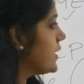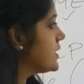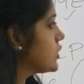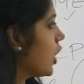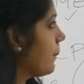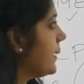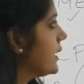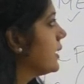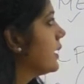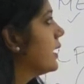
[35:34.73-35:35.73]
first
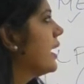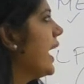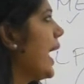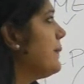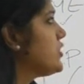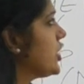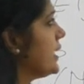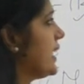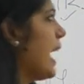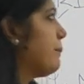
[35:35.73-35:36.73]
topic,
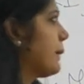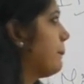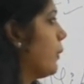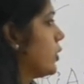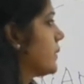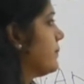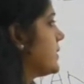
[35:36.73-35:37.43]
emission gap report.